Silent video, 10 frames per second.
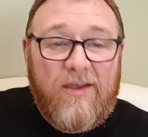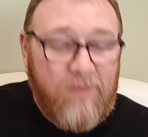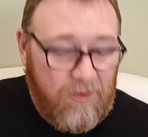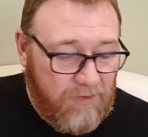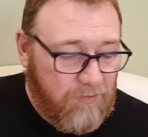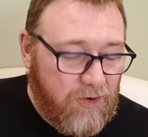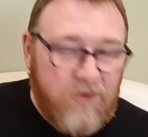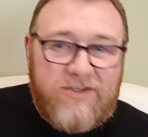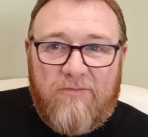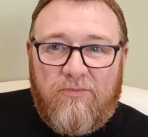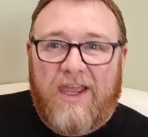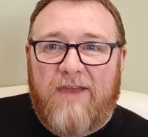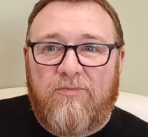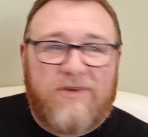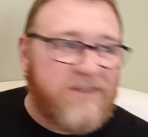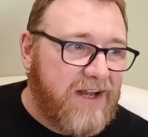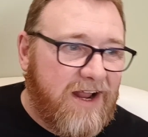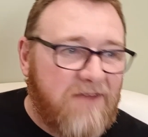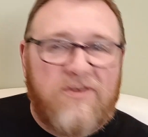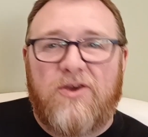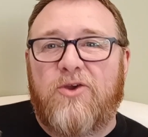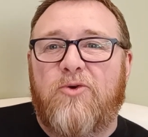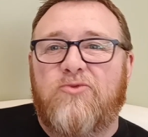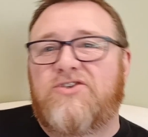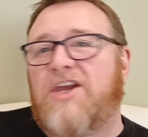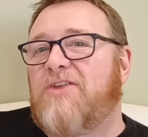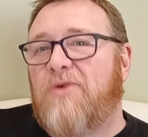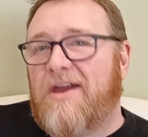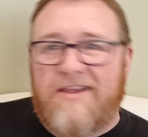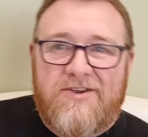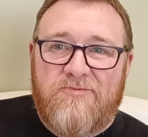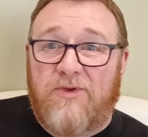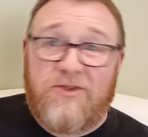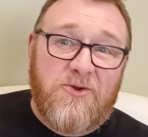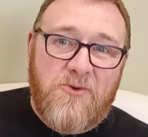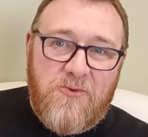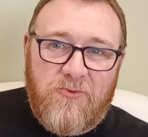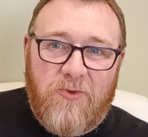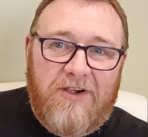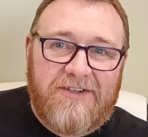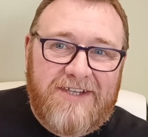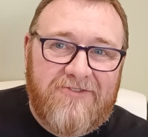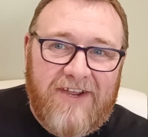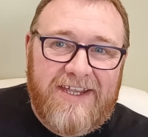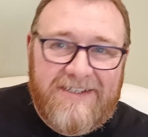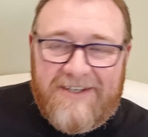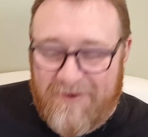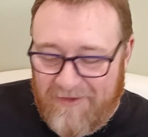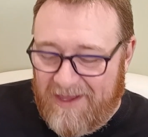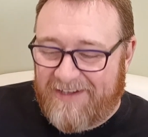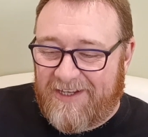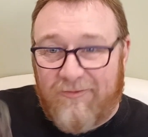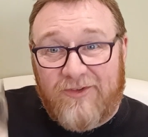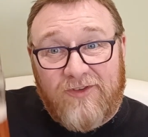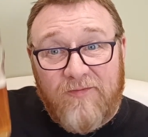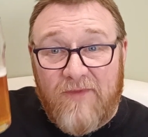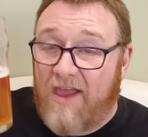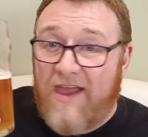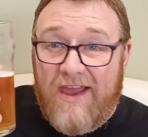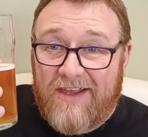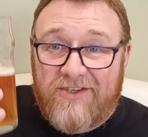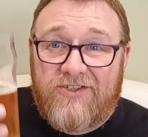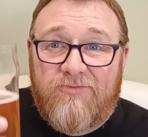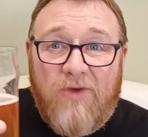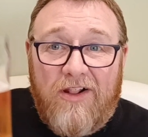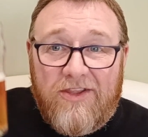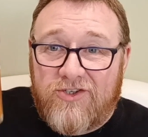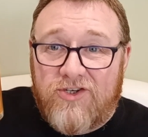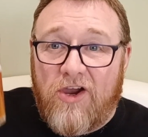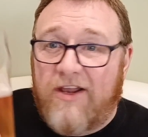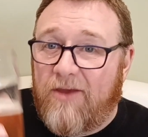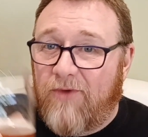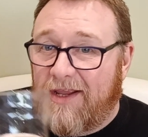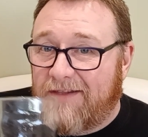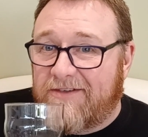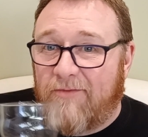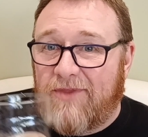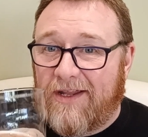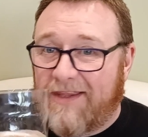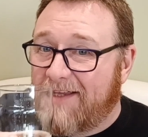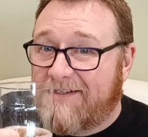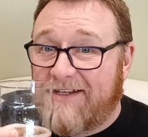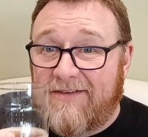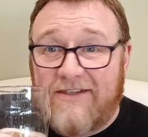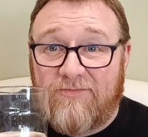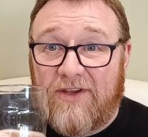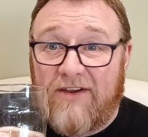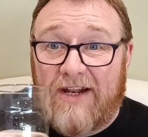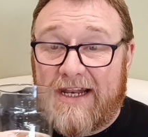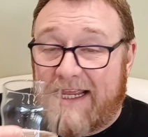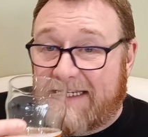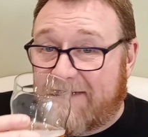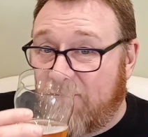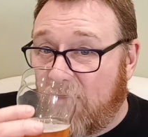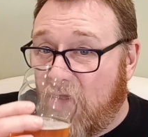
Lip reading: may be perusing the papers, you're having a good old chinwag, you know, putting the whole world to rights and all that type of stuff. Well, chugging away in something like this, and it'd just be really nice.